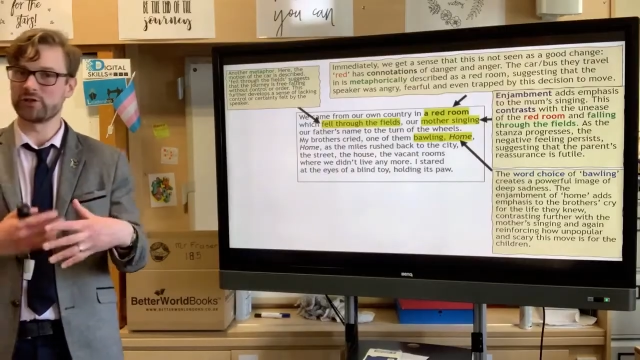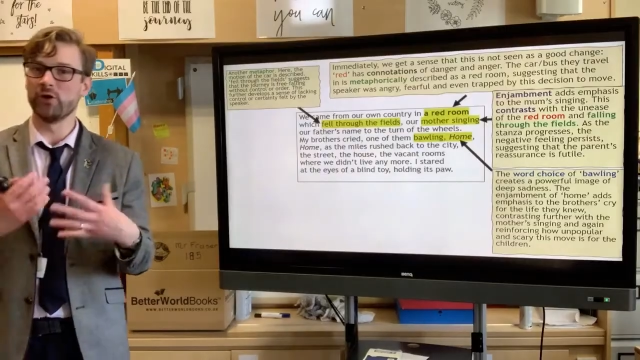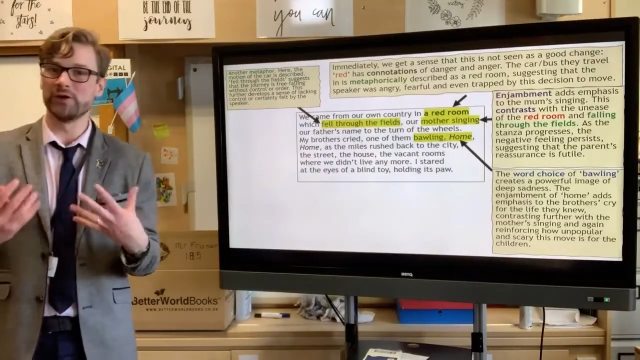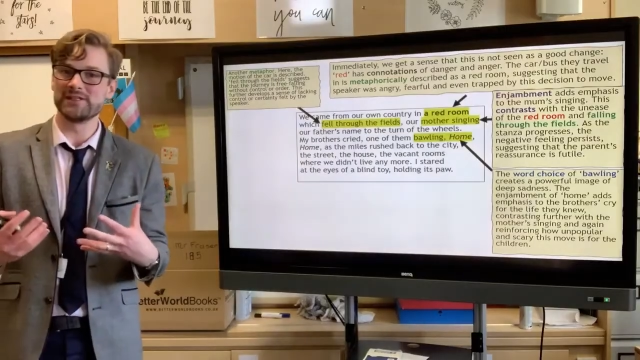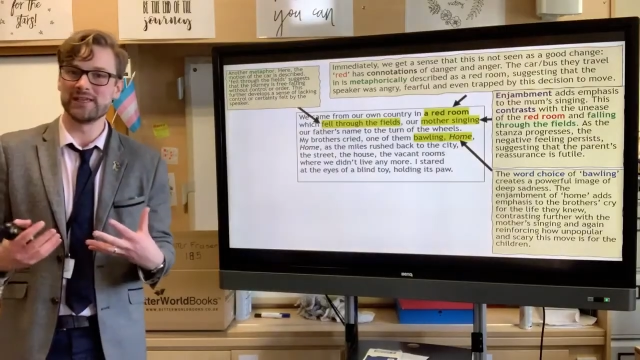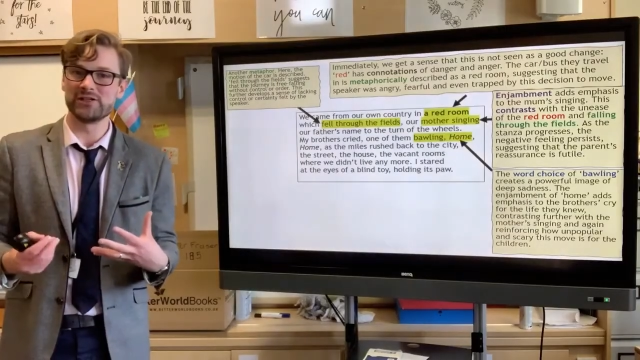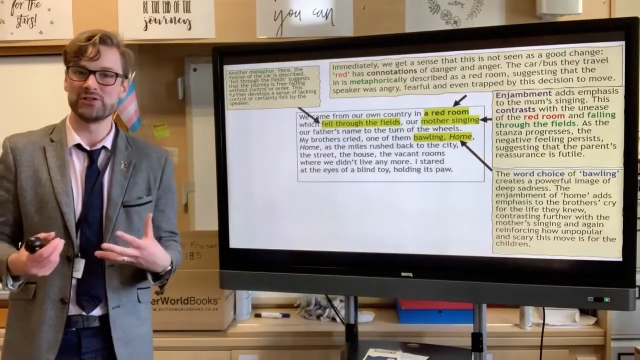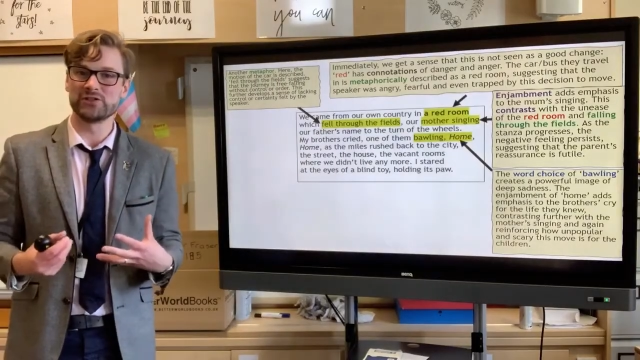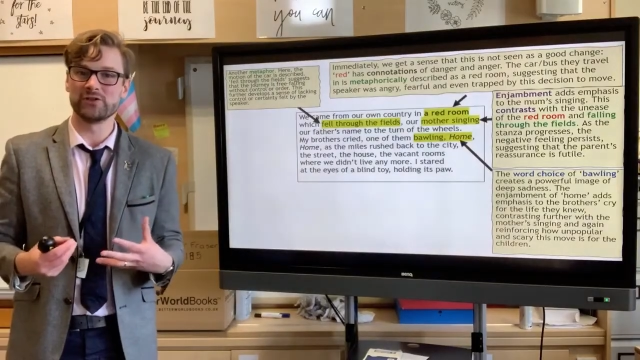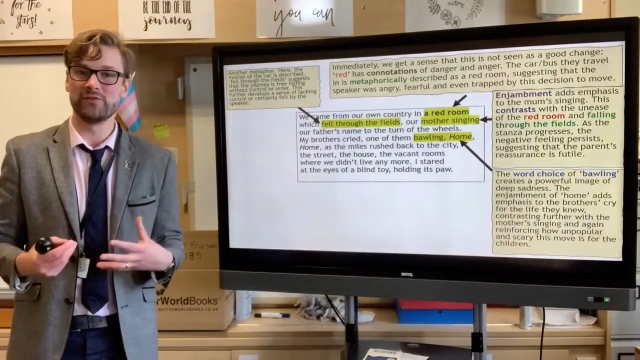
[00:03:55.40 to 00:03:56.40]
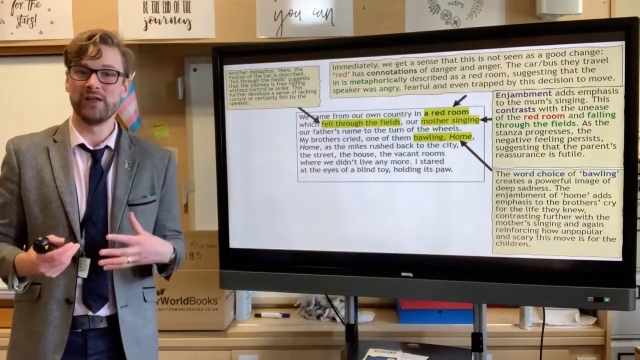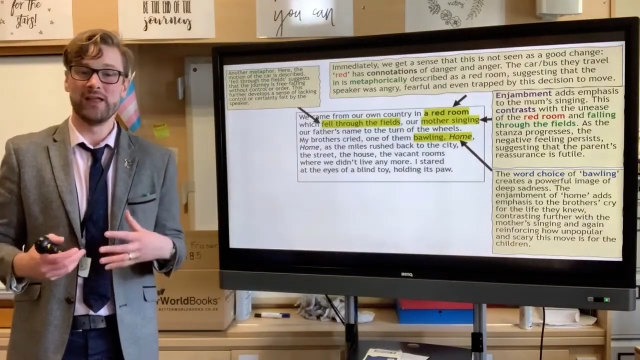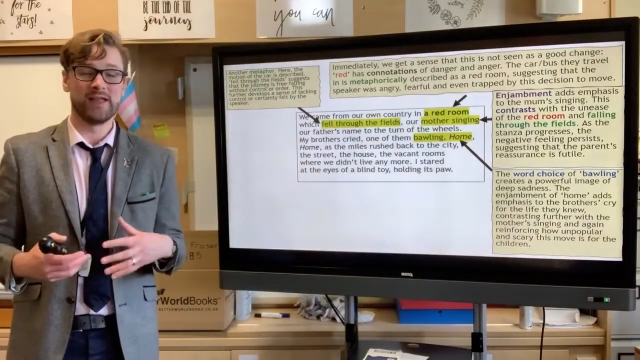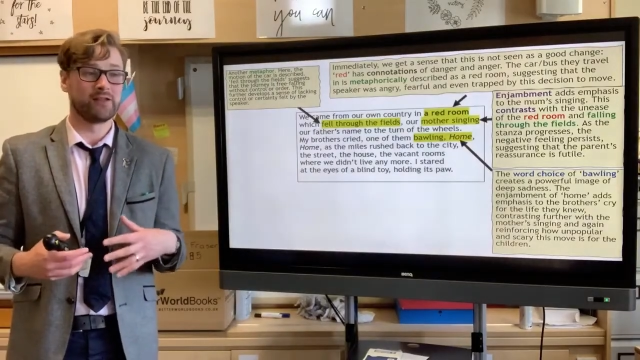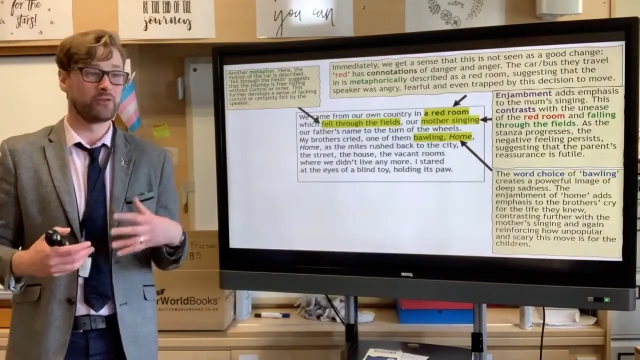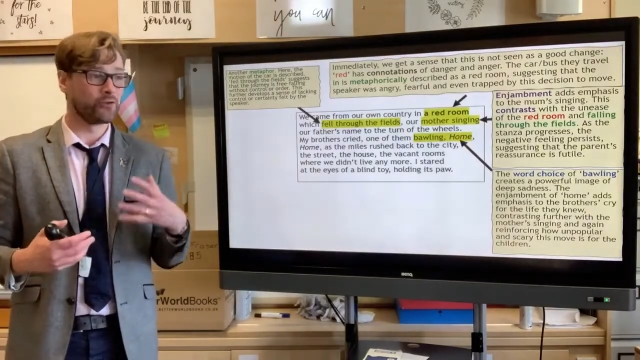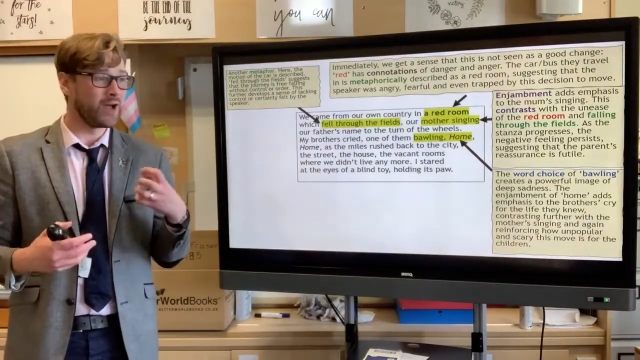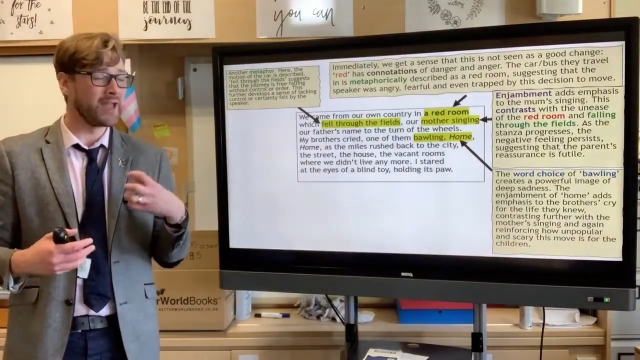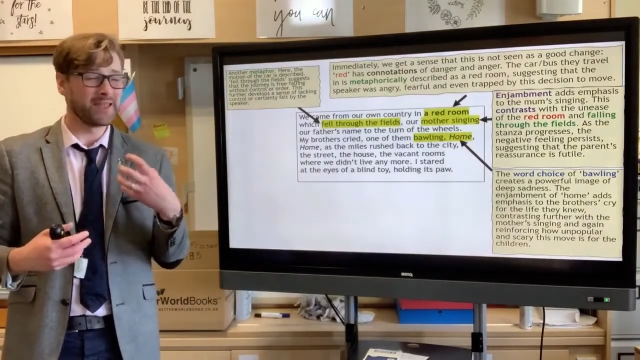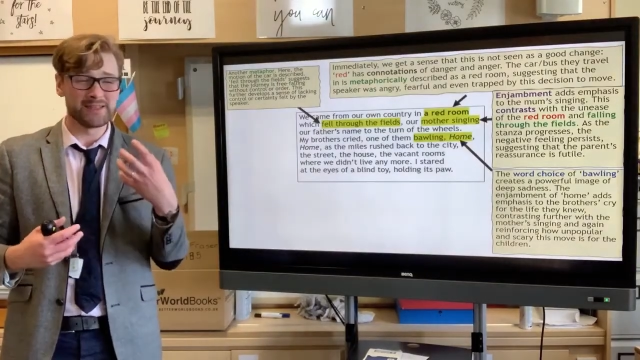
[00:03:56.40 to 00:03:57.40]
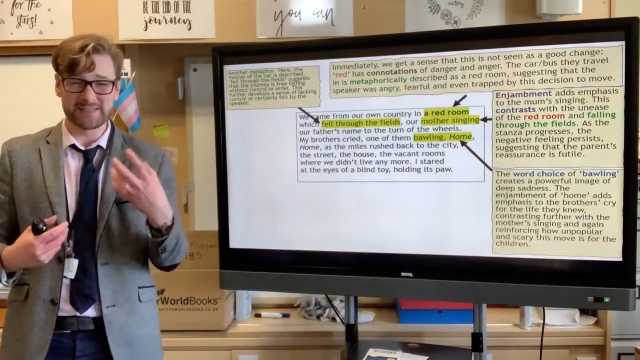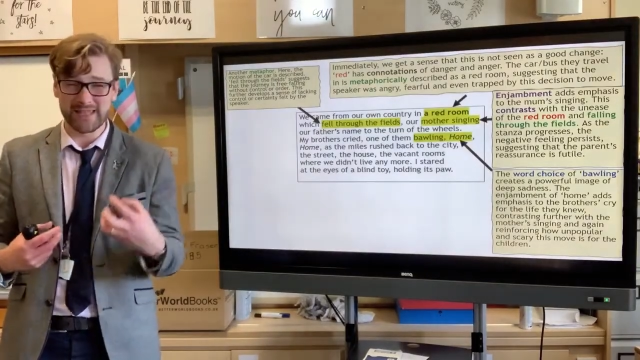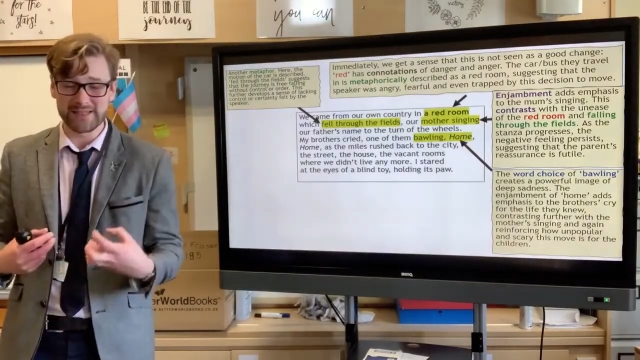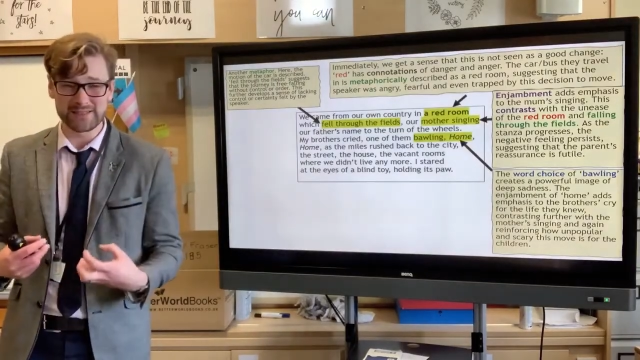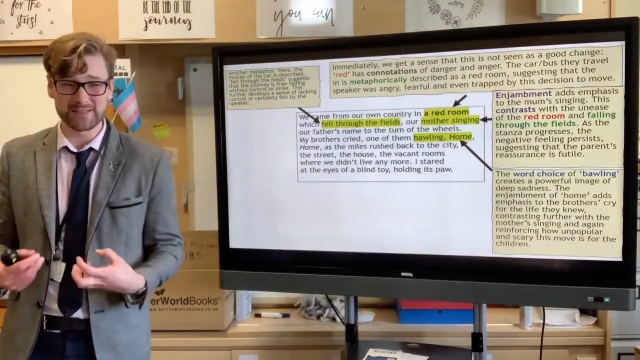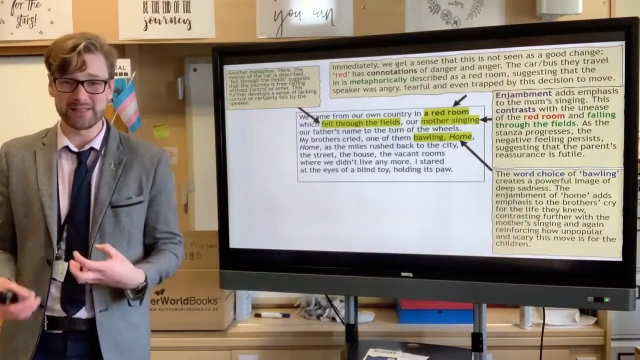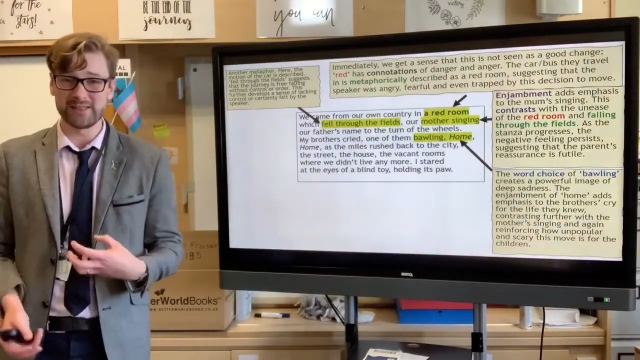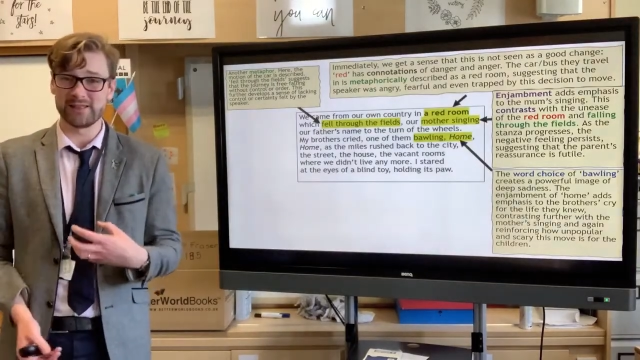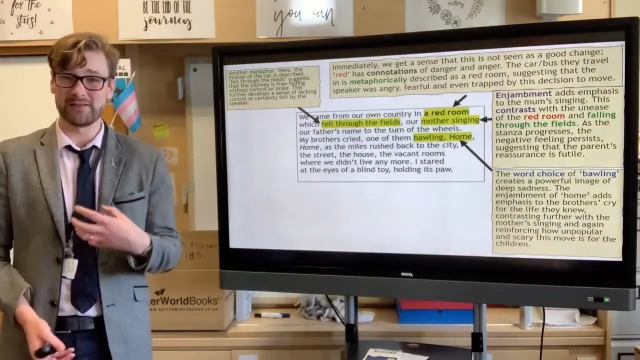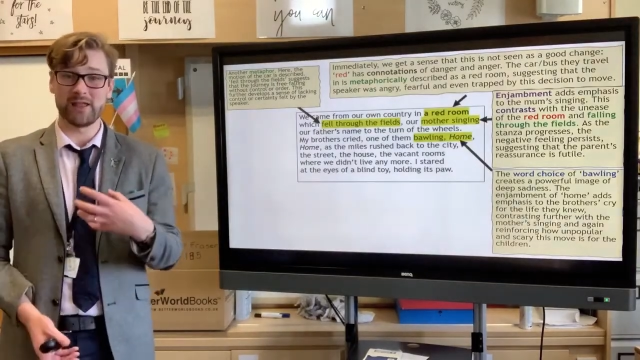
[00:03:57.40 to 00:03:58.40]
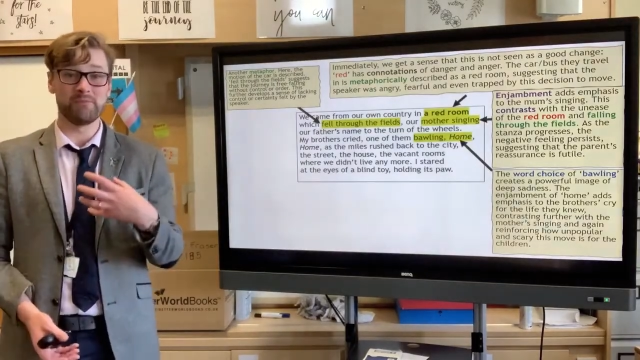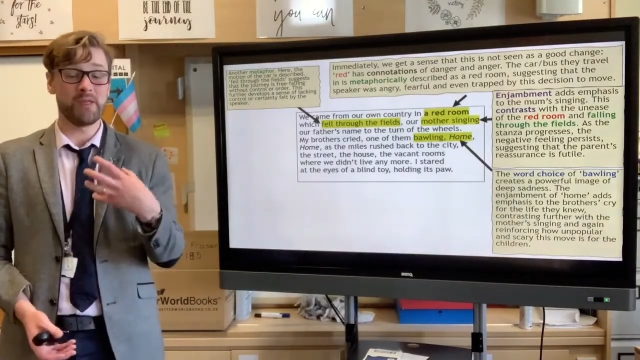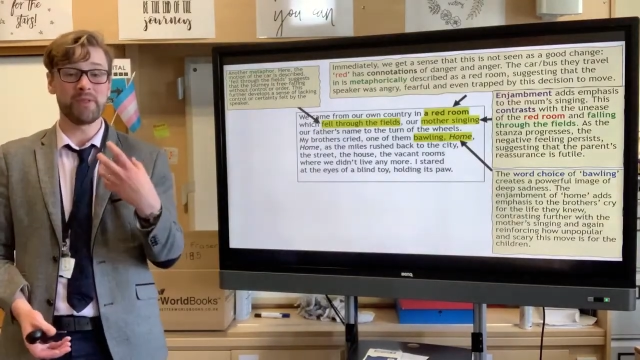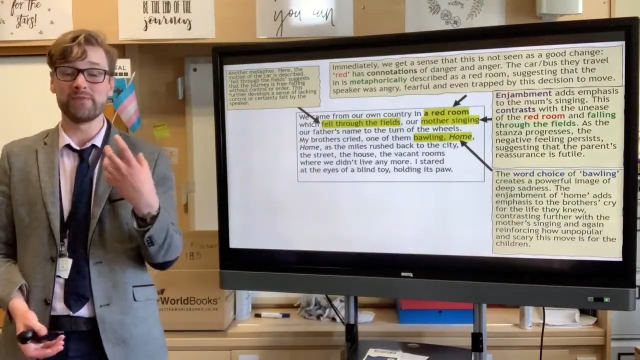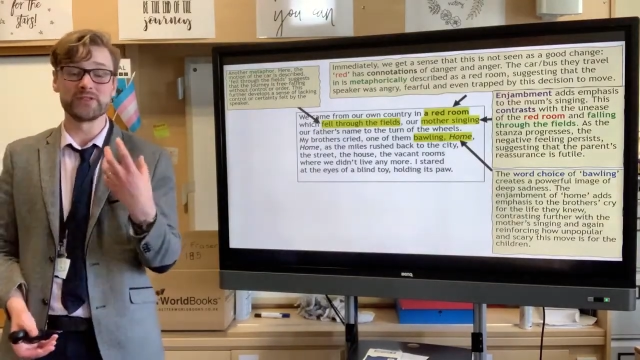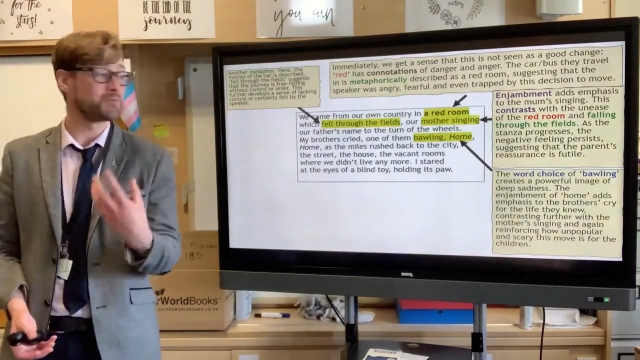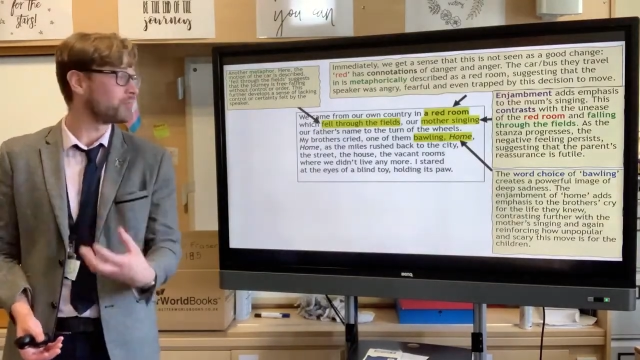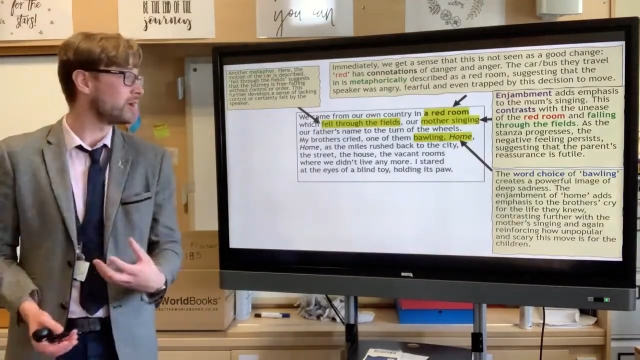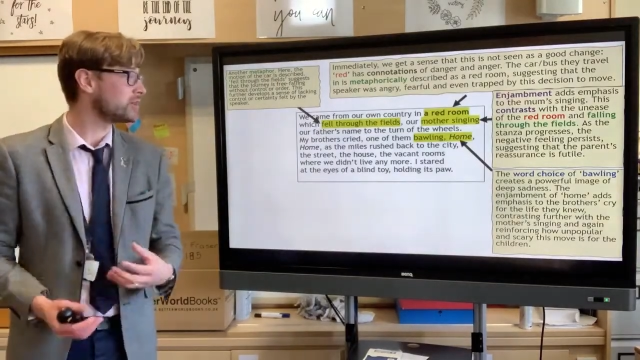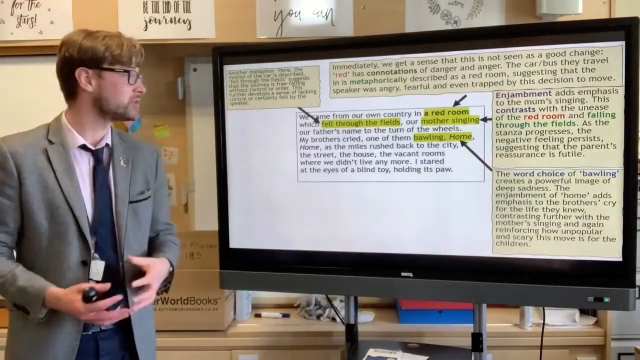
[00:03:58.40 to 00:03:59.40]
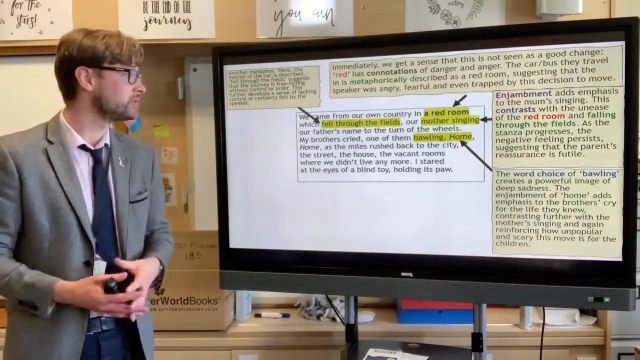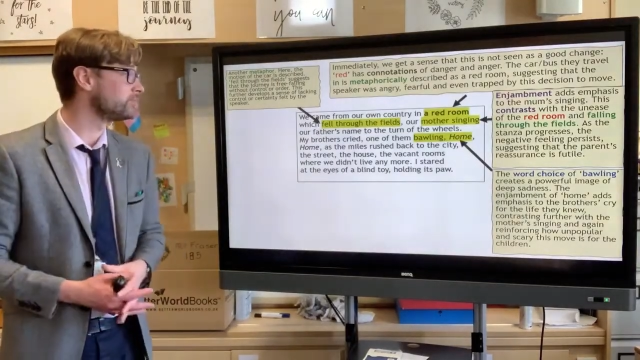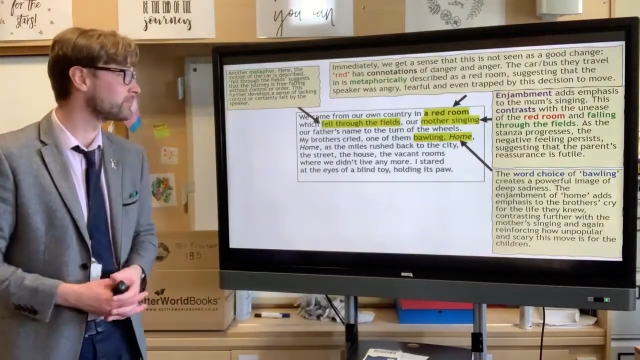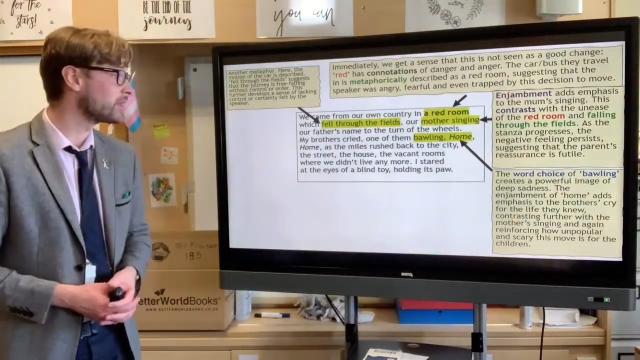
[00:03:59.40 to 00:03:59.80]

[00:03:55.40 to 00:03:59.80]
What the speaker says: connotations of crying intensely and maybe even depression.